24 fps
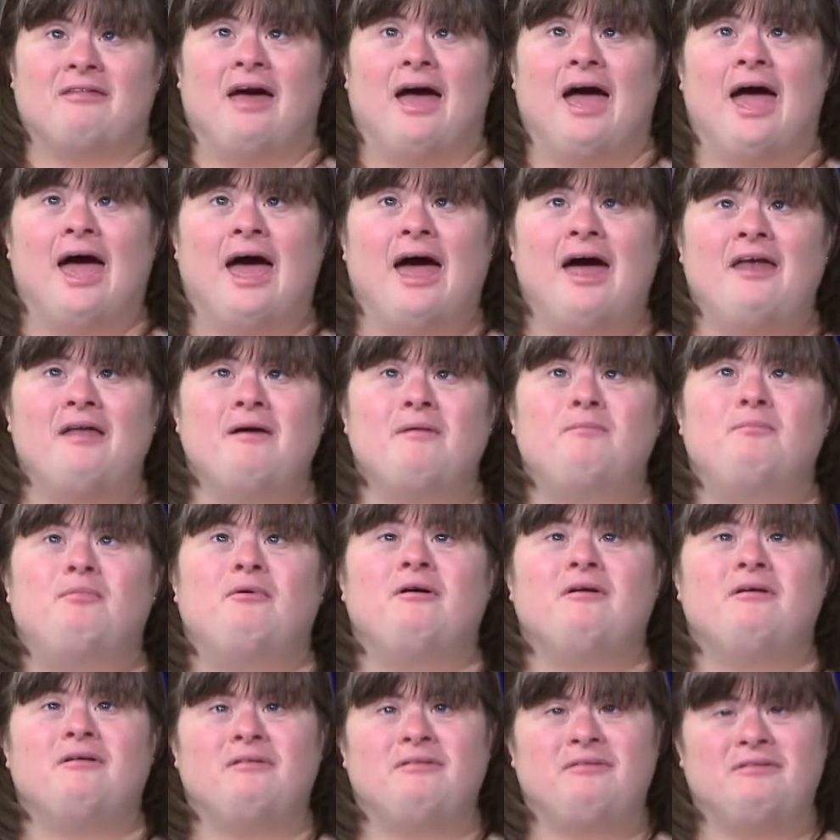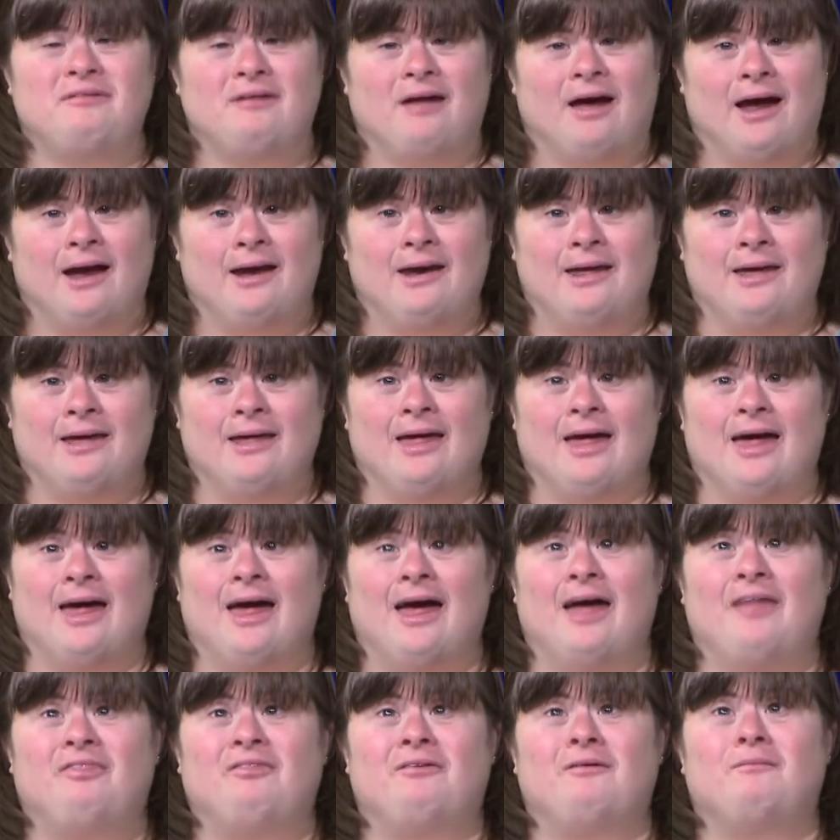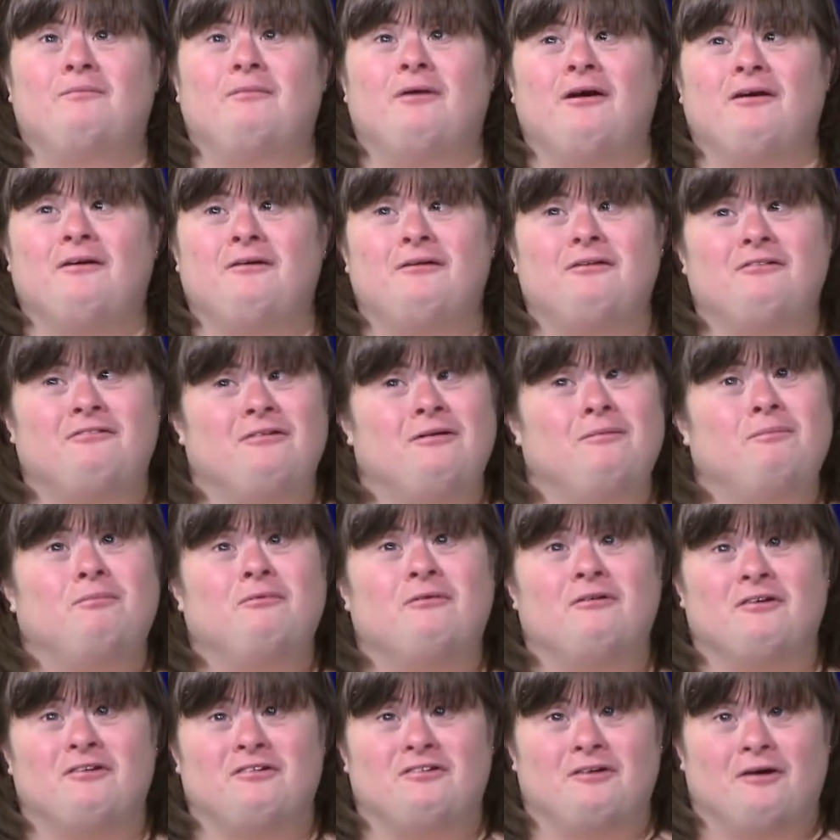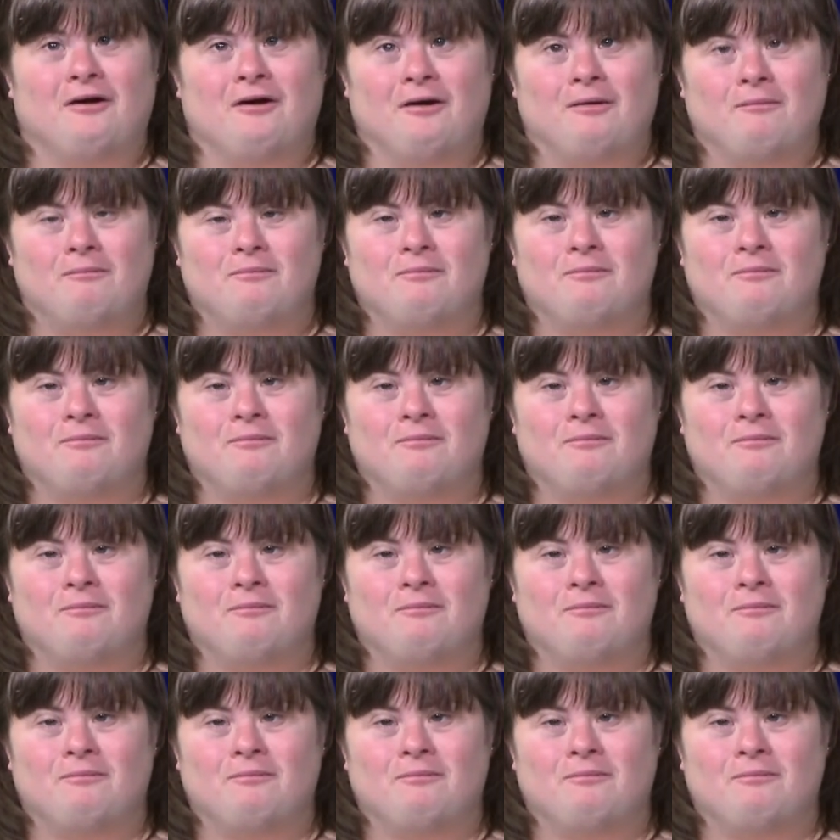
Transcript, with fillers: had a book signing at the Market Street Bookshop,